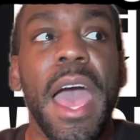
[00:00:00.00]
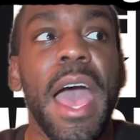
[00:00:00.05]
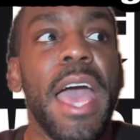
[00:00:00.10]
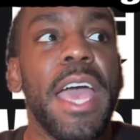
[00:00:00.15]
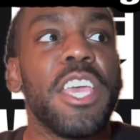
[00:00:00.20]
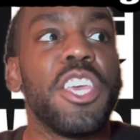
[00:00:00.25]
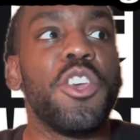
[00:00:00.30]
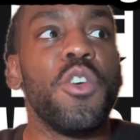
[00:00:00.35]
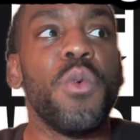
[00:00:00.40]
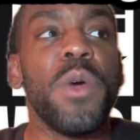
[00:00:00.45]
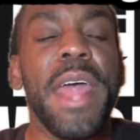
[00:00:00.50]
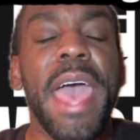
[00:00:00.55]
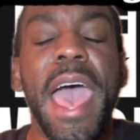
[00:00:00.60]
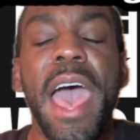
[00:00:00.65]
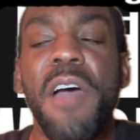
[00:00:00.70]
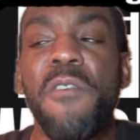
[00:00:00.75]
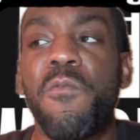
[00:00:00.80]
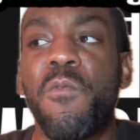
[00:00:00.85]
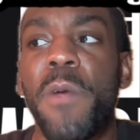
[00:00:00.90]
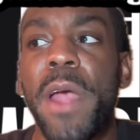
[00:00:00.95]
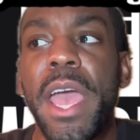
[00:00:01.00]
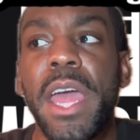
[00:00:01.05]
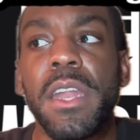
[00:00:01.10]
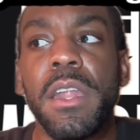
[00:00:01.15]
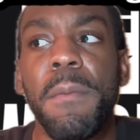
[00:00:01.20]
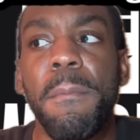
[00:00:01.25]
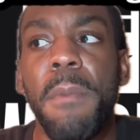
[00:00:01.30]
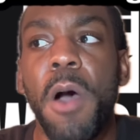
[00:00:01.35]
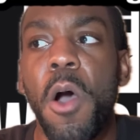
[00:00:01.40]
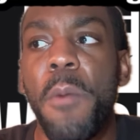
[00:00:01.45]
You would have
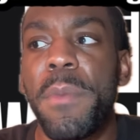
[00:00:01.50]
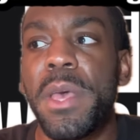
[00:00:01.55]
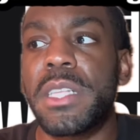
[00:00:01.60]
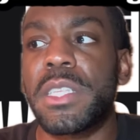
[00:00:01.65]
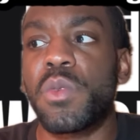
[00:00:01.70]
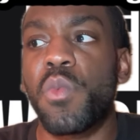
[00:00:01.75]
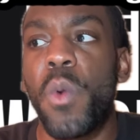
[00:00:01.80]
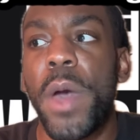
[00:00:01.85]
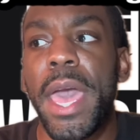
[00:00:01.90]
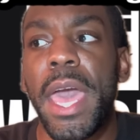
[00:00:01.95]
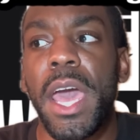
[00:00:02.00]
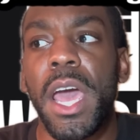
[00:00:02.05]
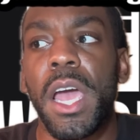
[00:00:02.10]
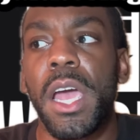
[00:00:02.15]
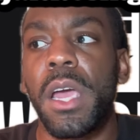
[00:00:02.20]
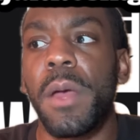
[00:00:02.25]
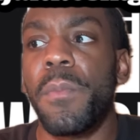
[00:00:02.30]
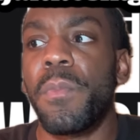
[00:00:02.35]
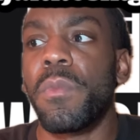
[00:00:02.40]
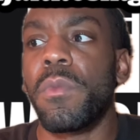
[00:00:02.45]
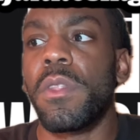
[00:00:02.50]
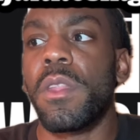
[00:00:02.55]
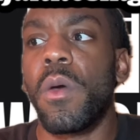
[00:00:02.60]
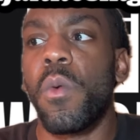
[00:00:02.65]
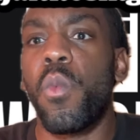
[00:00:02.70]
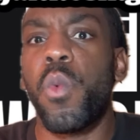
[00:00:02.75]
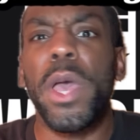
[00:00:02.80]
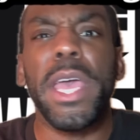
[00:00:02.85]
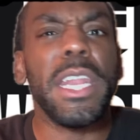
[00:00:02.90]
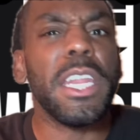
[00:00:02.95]
random moments where
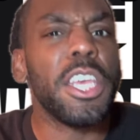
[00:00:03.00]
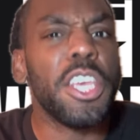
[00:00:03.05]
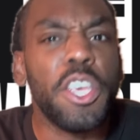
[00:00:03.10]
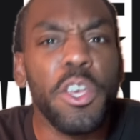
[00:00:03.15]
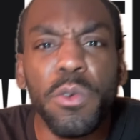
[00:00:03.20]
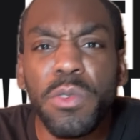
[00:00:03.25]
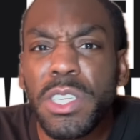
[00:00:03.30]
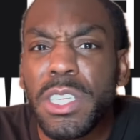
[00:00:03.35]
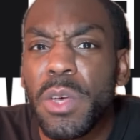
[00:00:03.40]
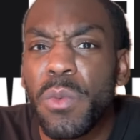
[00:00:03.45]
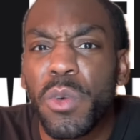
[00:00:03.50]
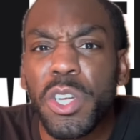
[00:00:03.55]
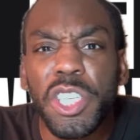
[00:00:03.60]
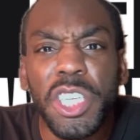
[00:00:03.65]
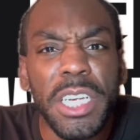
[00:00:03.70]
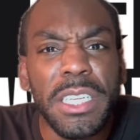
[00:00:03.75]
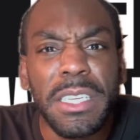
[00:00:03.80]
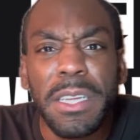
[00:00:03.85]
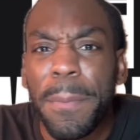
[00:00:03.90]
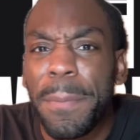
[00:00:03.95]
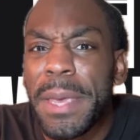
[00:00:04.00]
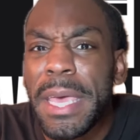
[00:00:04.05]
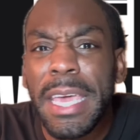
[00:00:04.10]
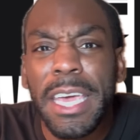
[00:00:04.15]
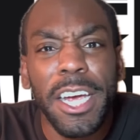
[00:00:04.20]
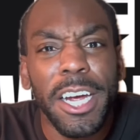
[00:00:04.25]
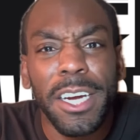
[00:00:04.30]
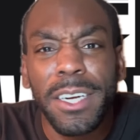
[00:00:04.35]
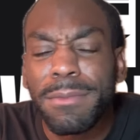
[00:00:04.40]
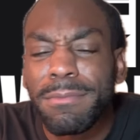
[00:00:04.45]
Whitney Houston would just
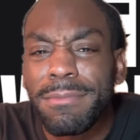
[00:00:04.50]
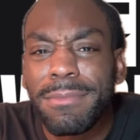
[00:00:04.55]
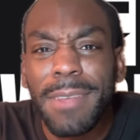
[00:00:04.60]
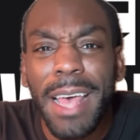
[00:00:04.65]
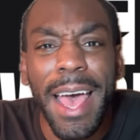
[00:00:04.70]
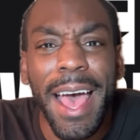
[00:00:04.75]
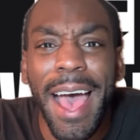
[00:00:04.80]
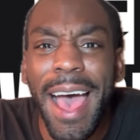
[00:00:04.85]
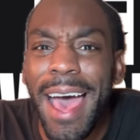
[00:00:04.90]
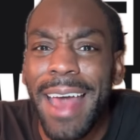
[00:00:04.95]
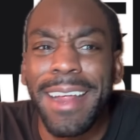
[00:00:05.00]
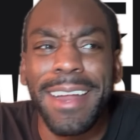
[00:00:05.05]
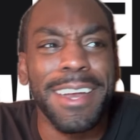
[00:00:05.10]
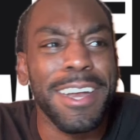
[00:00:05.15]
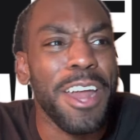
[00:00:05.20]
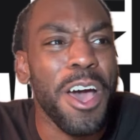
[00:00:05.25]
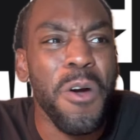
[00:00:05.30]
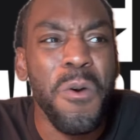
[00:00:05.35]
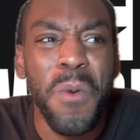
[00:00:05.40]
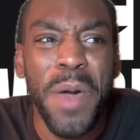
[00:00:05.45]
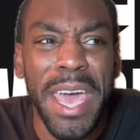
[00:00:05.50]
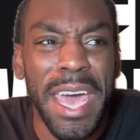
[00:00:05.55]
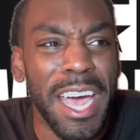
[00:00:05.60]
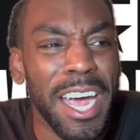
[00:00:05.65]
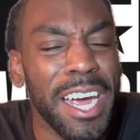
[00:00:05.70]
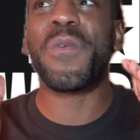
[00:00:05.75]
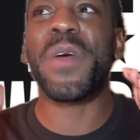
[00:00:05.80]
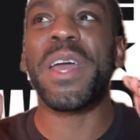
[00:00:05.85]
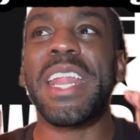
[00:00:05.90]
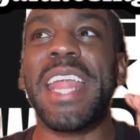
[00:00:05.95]
appear out of
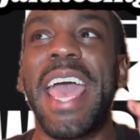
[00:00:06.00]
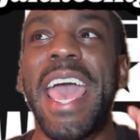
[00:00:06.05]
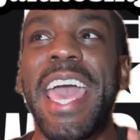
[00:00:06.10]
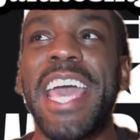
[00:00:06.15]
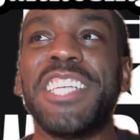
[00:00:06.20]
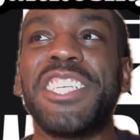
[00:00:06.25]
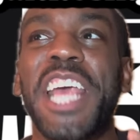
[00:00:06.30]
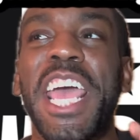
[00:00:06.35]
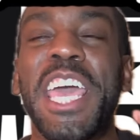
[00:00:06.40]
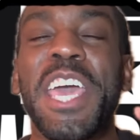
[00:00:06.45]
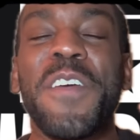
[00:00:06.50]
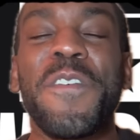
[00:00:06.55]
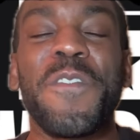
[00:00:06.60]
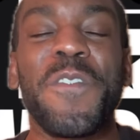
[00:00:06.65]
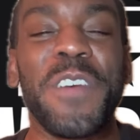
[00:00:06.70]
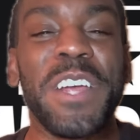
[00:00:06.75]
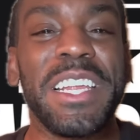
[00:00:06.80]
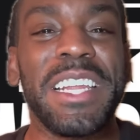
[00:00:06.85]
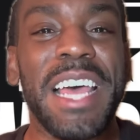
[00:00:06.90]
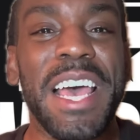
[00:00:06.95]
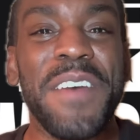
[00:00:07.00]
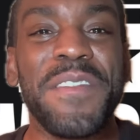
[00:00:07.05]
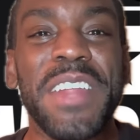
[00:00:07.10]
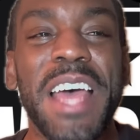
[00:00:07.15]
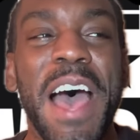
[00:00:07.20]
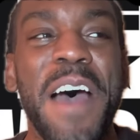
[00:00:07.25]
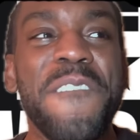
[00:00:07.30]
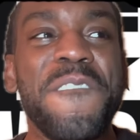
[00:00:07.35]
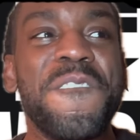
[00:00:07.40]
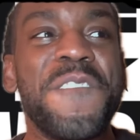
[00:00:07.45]
nowhere. When AJ and Free left,
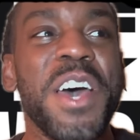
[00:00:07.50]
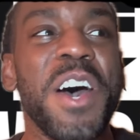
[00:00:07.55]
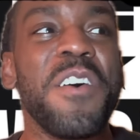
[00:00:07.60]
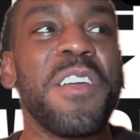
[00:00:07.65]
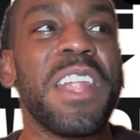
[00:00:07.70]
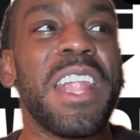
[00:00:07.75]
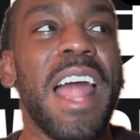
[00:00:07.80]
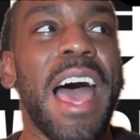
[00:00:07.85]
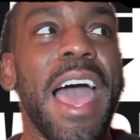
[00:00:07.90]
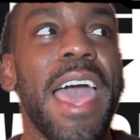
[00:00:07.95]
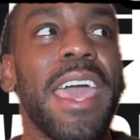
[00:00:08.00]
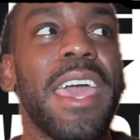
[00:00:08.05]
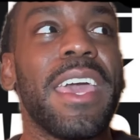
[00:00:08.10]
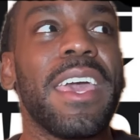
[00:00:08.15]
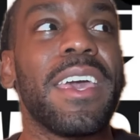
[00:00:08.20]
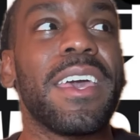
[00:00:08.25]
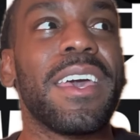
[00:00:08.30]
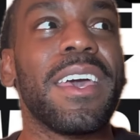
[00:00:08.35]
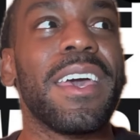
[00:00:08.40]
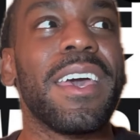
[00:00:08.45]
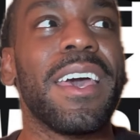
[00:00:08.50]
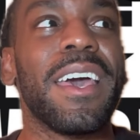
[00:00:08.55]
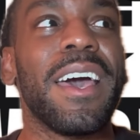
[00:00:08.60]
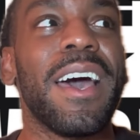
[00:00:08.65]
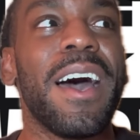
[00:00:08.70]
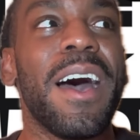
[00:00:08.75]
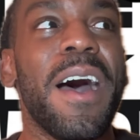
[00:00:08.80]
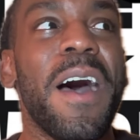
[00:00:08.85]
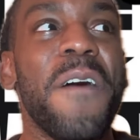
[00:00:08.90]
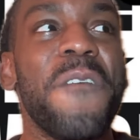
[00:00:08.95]
I felt like
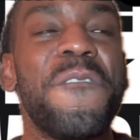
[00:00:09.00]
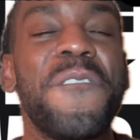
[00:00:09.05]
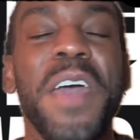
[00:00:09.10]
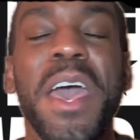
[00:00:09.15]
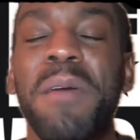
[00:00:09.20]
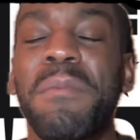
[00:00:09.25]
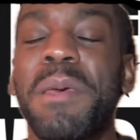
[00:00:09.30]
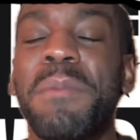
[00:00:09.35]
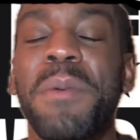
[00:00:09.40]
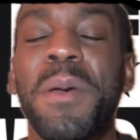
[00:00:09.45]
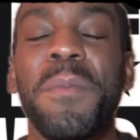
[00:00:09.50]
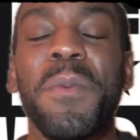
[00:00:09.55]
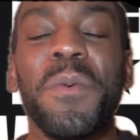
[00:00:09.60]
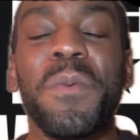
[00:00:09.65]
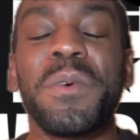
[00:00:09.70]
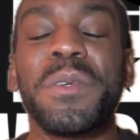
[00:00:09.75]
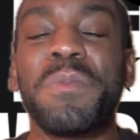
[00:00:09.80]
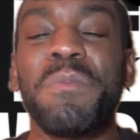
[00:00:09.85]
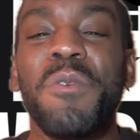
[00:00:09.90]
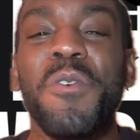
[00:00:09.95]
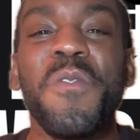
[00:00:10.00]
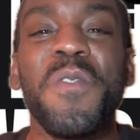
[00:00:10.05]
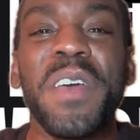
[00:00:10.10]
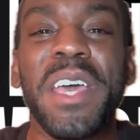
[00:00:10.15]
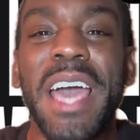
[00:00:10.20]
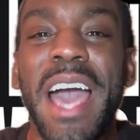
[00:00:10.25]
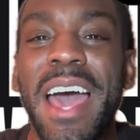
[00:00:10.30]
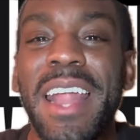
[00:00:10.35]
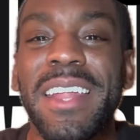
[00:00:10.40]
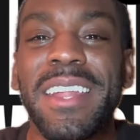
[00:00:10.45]
a family member was
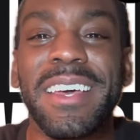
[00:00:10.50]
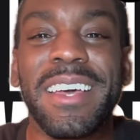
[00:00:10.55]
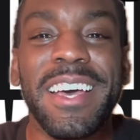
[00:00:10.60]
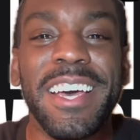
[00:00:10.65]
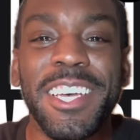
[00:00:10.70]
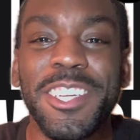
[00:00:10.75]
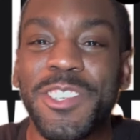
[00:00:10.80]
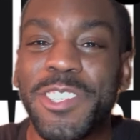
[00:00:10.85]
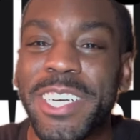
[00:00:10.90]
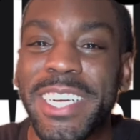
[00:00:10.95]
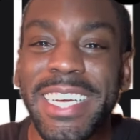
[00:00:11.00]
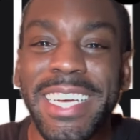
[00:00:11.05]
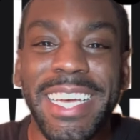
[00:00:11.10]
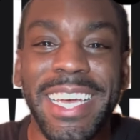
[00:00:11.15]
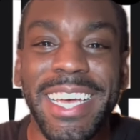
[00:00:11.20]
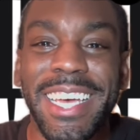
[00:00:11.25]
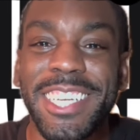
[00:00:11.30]
moving out of the country.